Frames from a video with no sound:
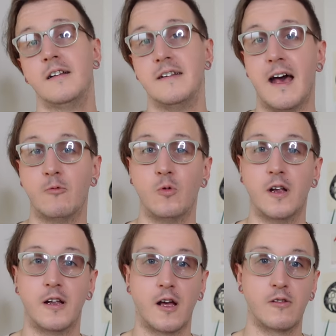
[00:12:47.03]
Now we're
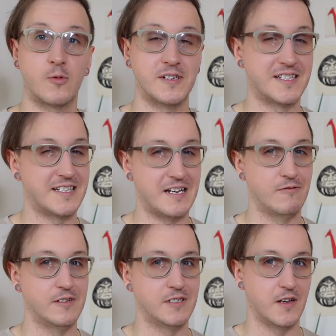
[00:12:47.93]
going to go through a
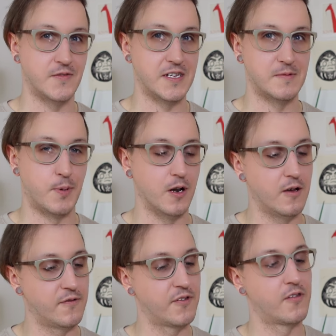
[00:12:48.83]
series of these pull
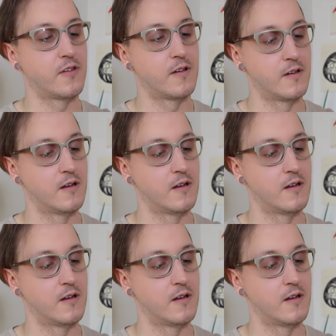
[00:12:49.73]
offs.